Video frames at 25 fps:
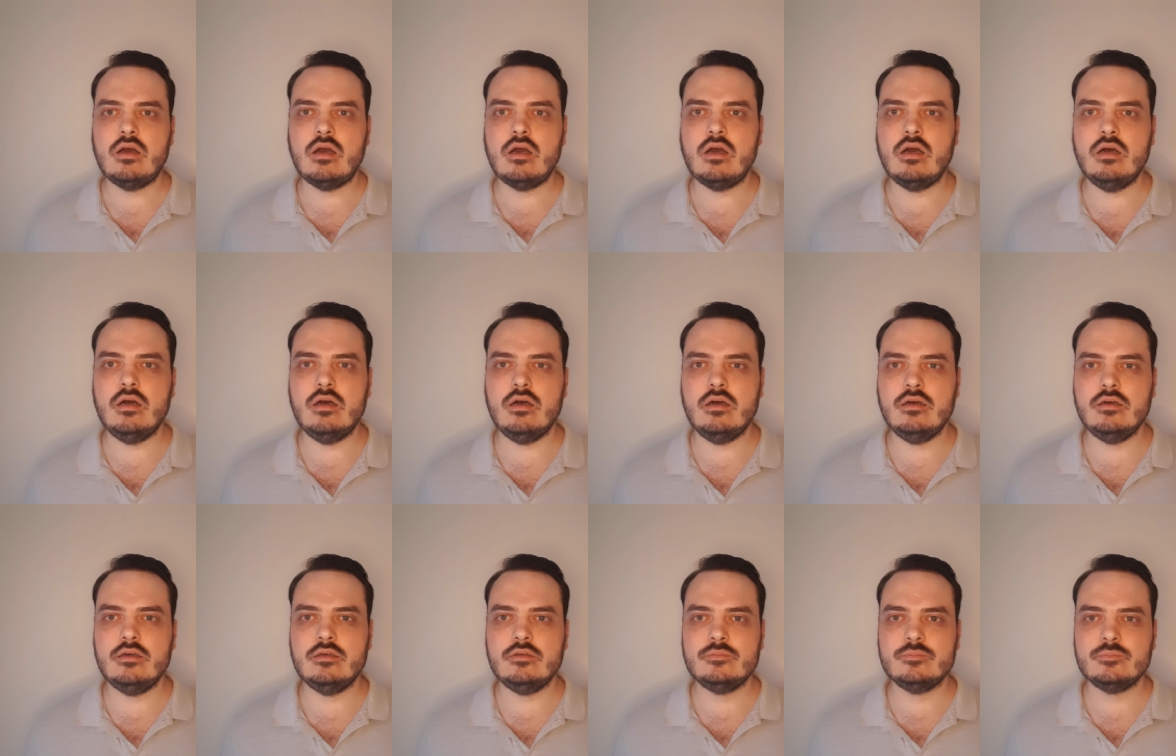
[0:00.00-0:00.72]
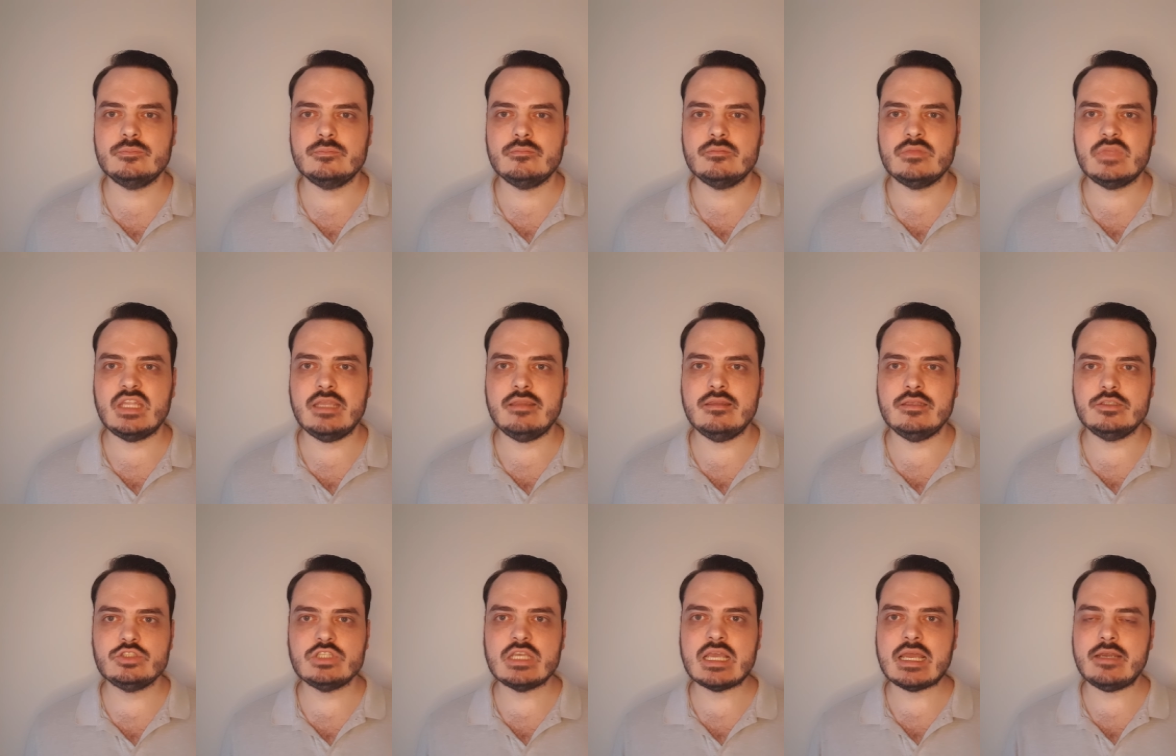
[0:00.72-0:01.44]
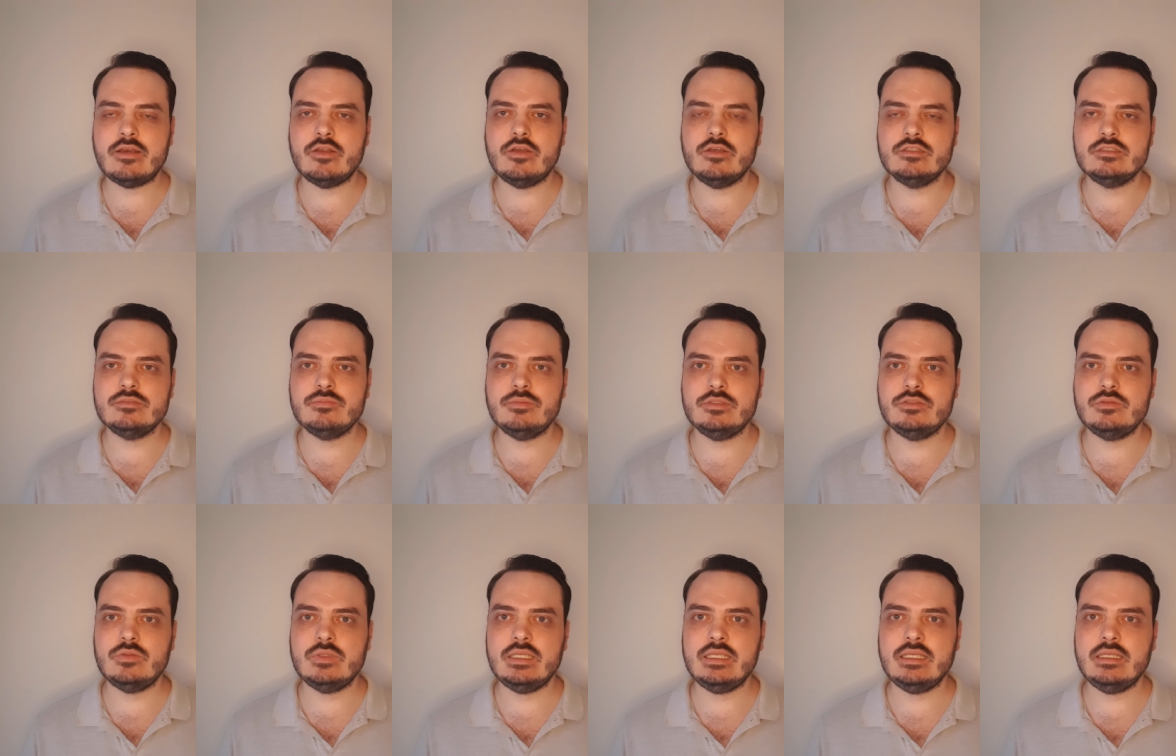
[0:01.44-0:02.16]
are in the shadows
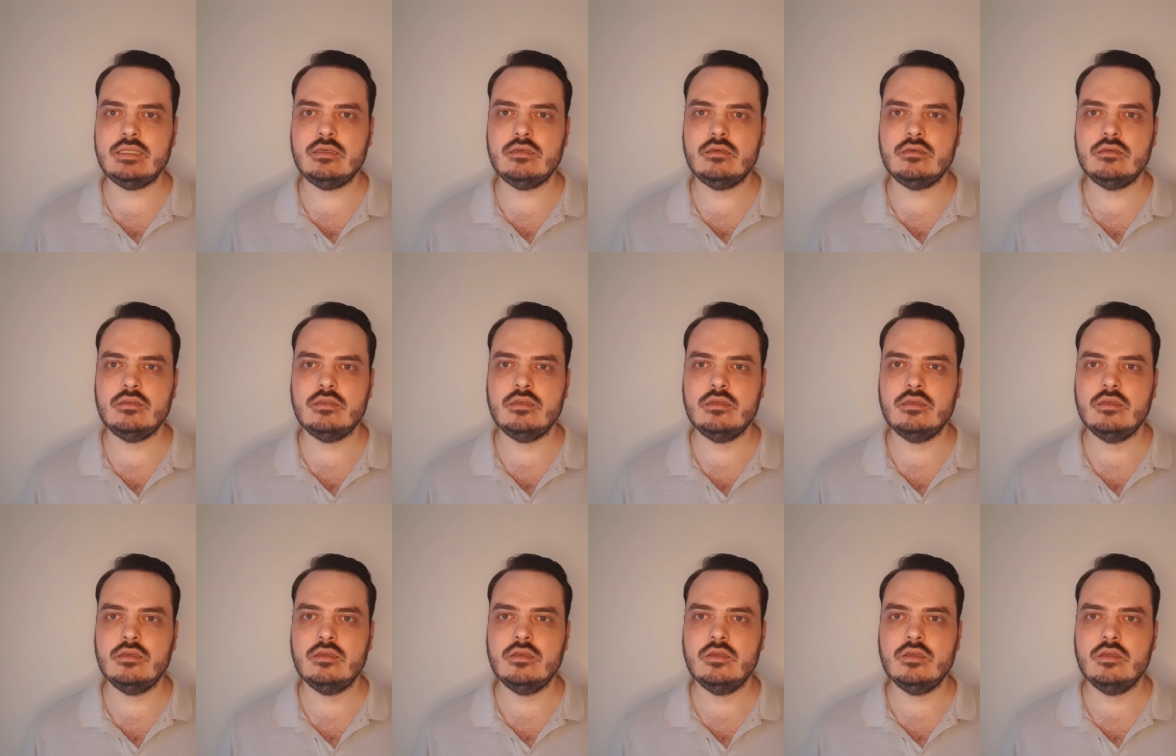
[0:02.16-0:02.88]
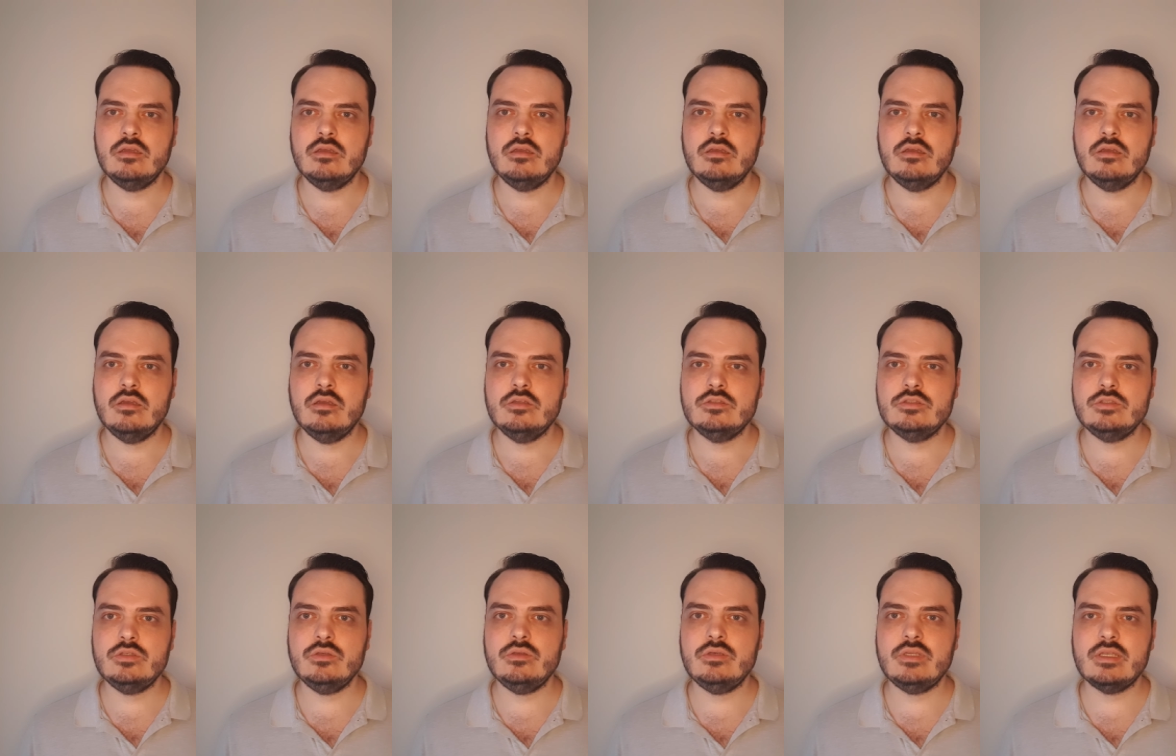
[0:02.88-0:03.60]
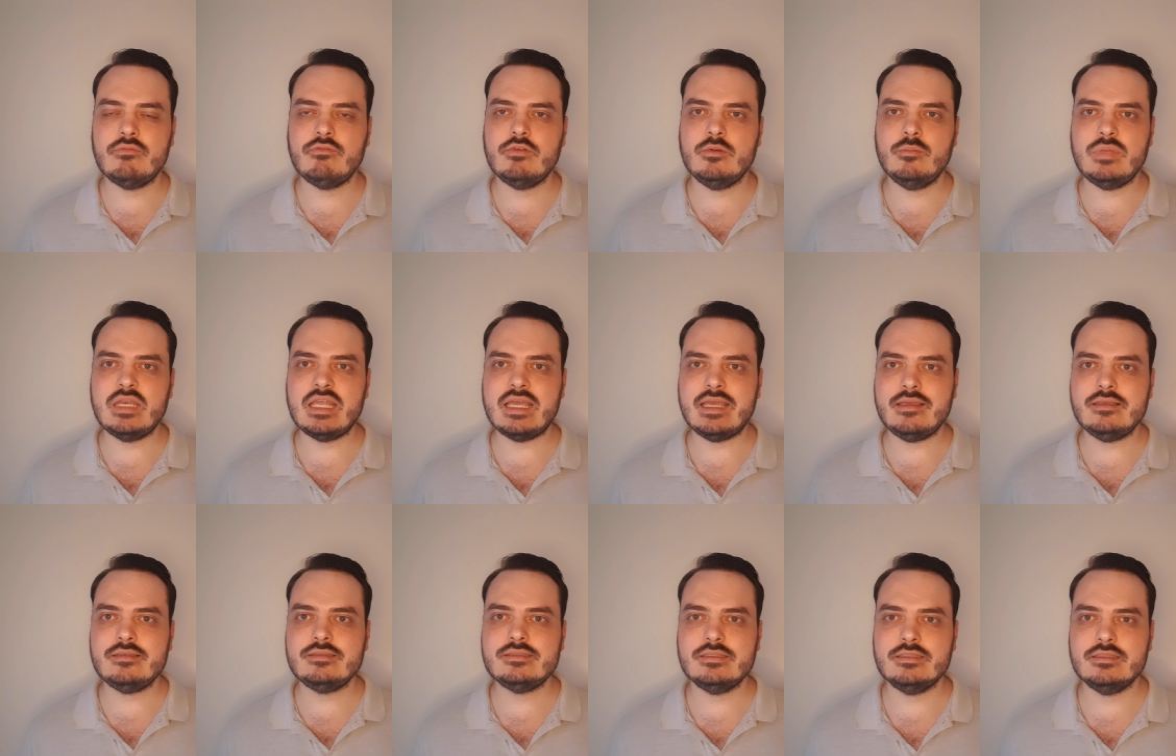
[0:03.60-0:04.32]
between two different
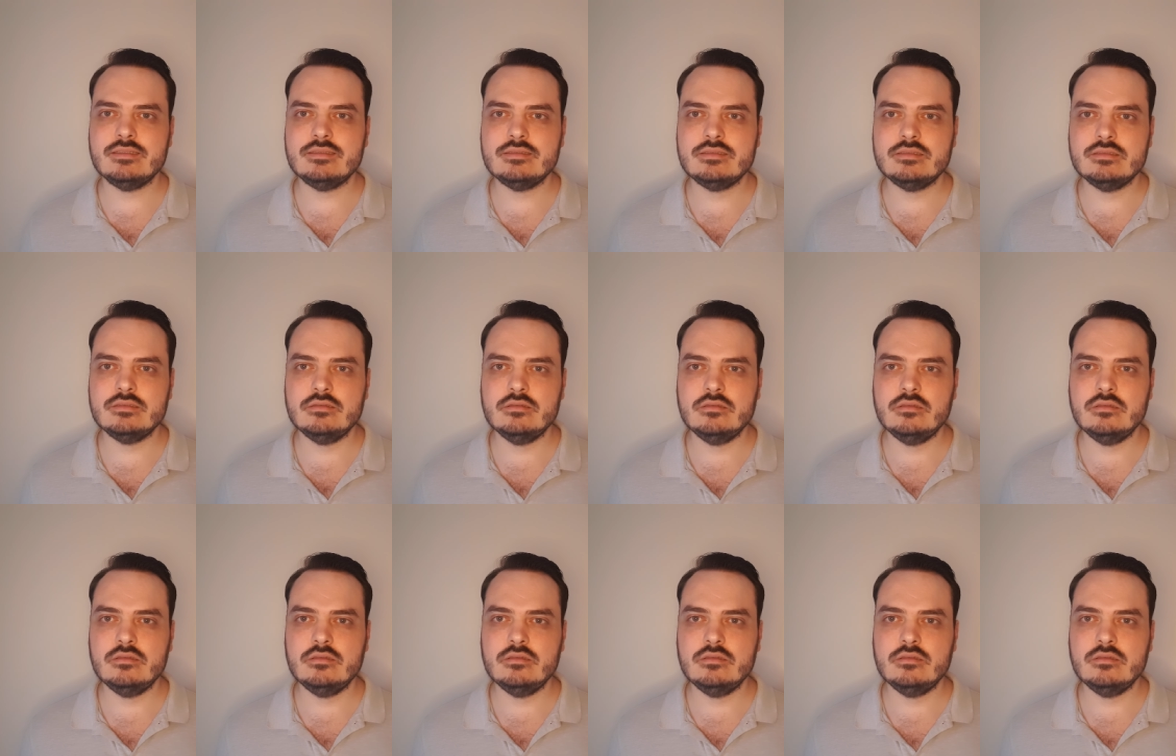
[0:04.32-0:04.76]
places